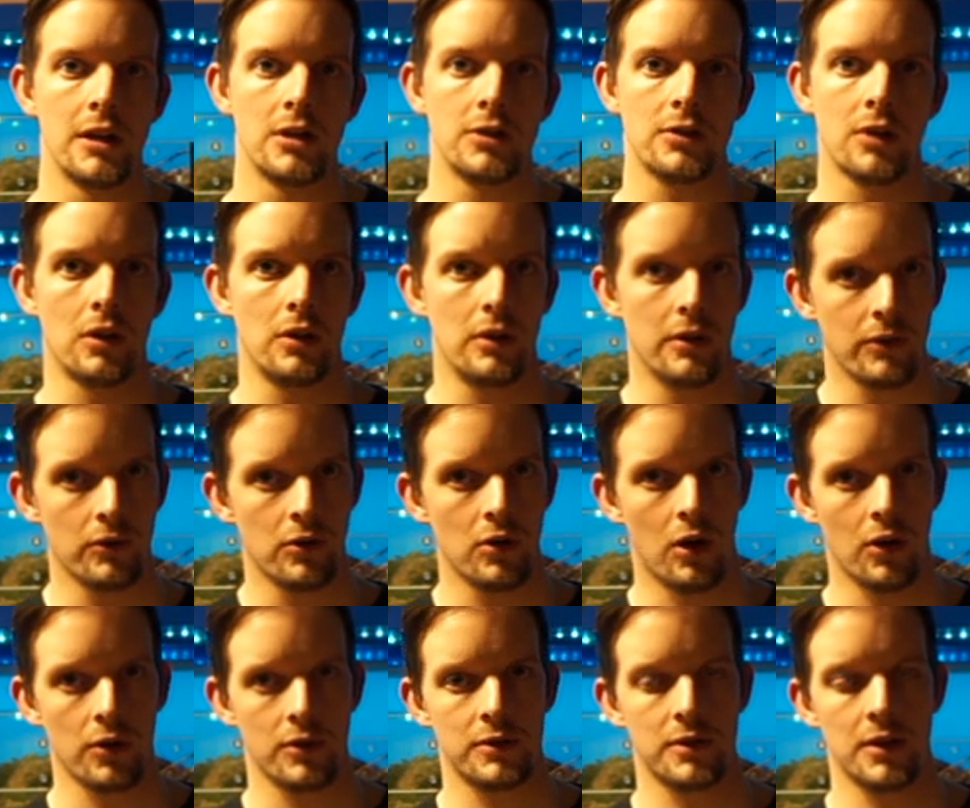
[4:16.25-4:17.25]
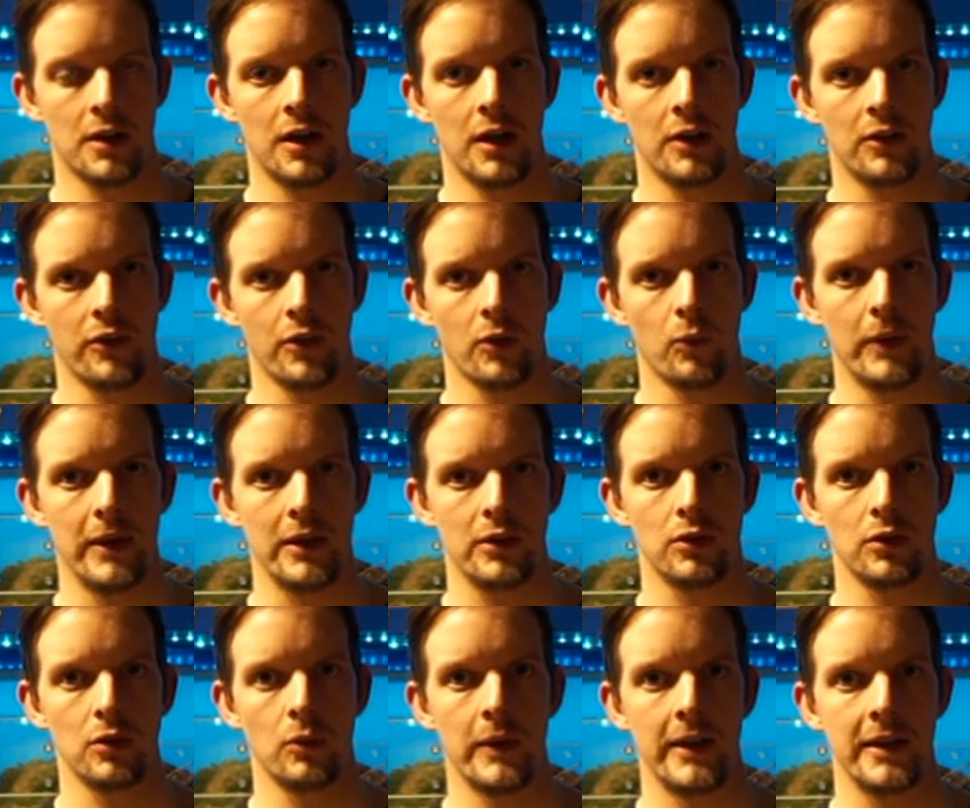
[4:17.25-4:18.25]
So you've got uh, another week,
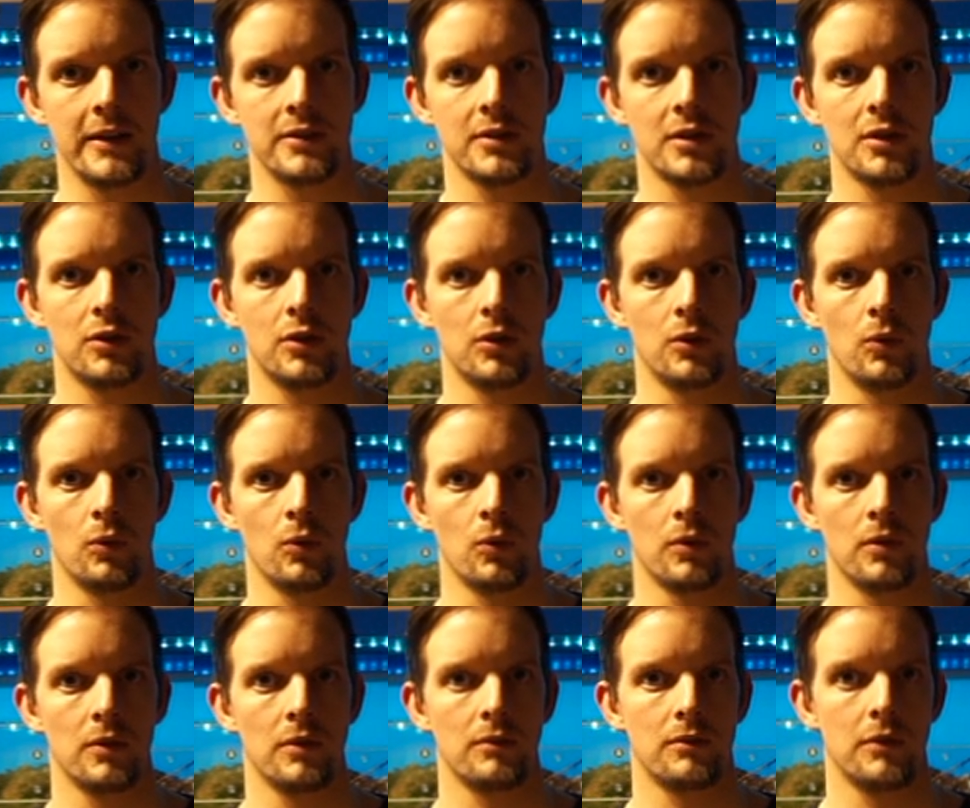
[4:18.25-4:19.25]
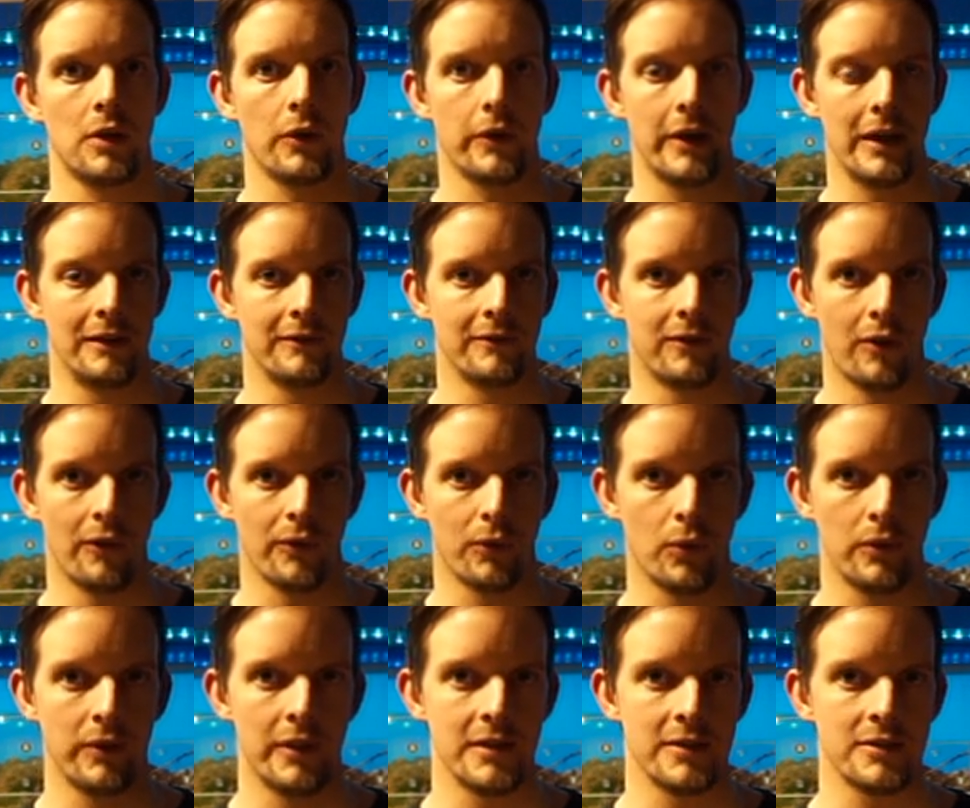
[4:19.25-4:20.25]
two weeks to you know get involved
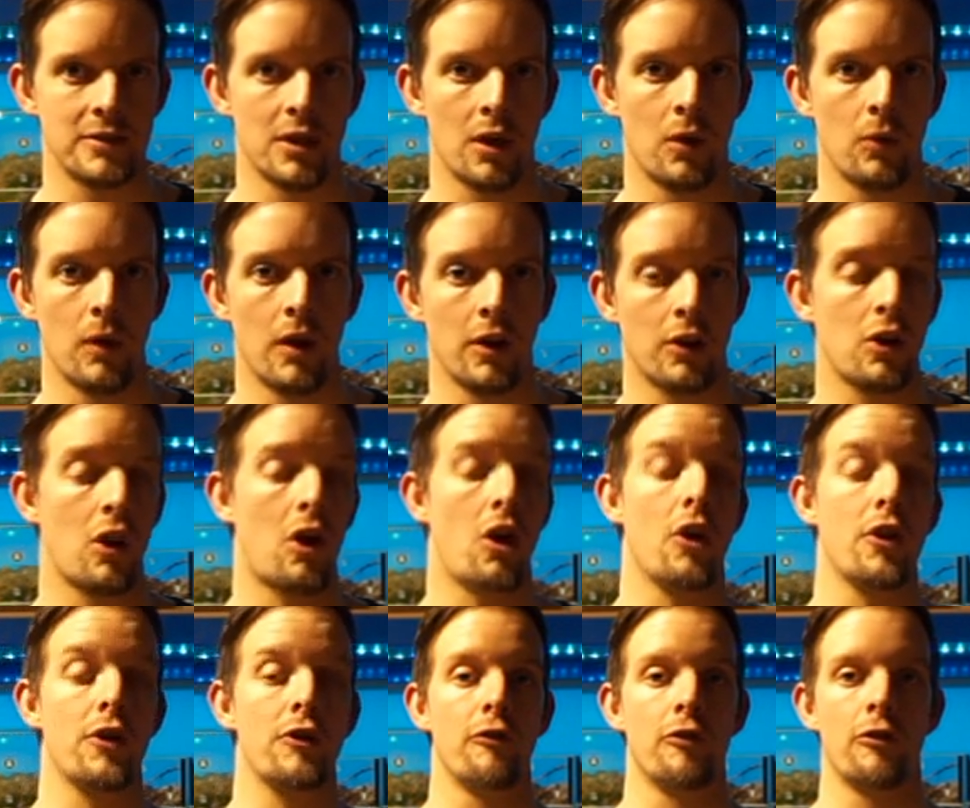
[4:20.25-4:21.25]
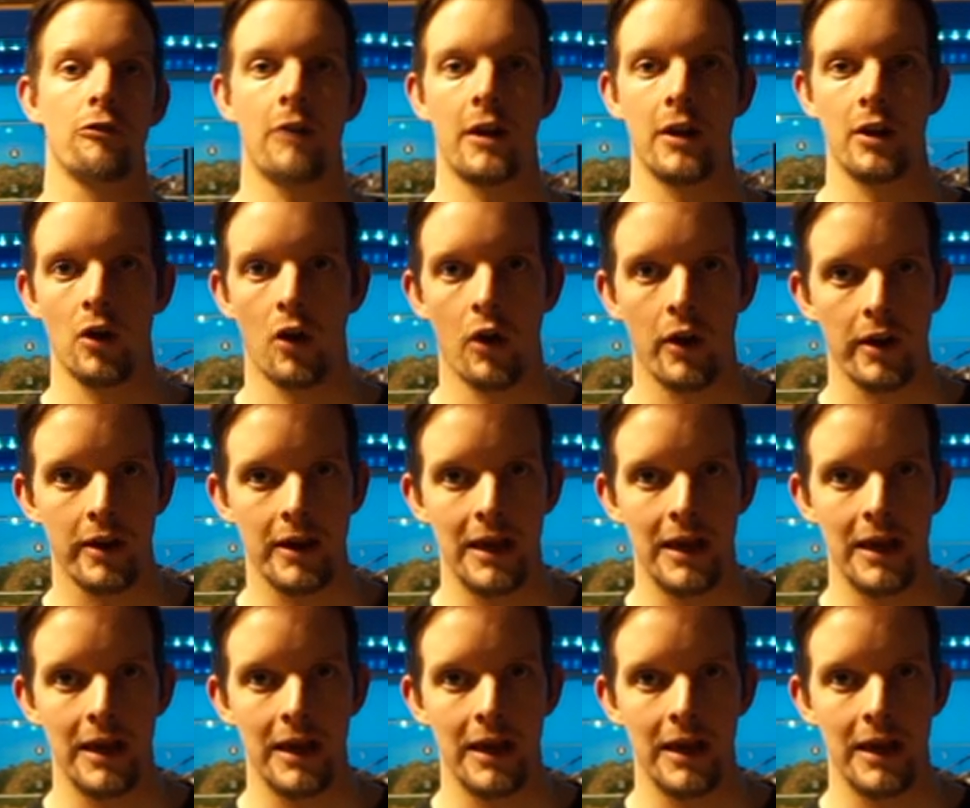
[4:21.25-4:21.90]
with this. So uh, Gar, you're a great guy.